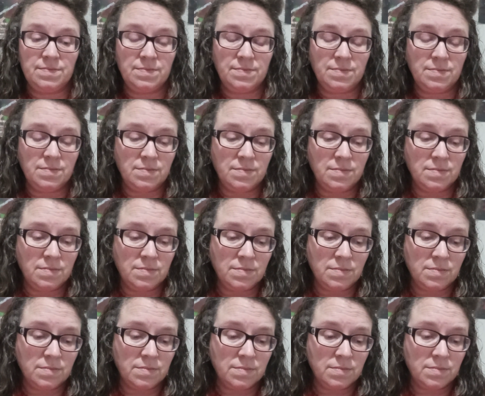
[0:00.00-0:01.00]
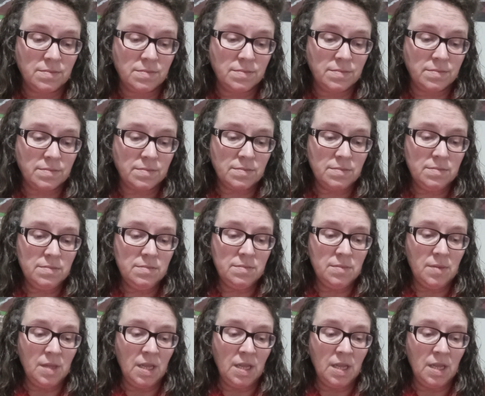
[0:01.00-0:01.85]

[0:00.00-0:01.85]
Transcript: No one is speaking in this clip.